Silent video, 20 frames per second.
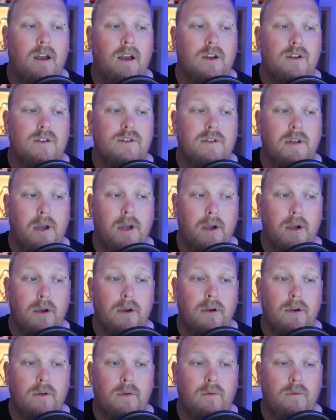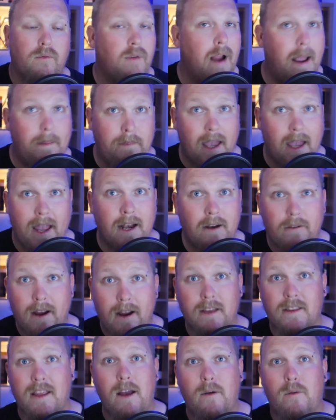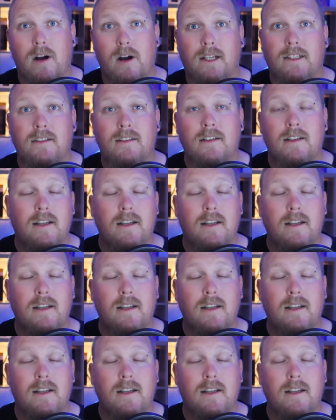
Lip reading: So wrap your head around that one.